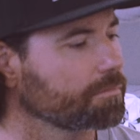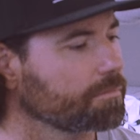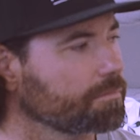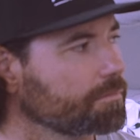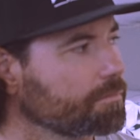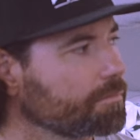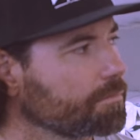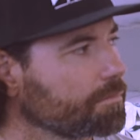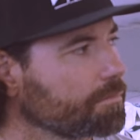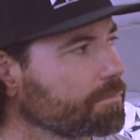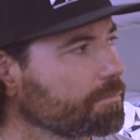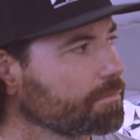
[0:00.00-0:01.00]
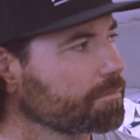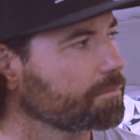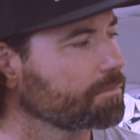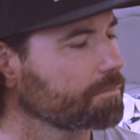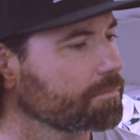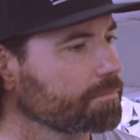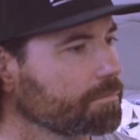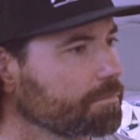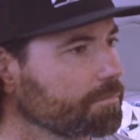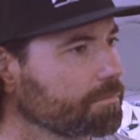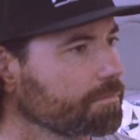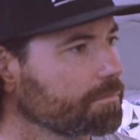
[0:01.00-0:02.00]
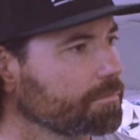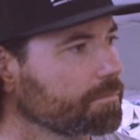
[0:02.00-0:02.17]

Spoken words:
The person shown says nothing.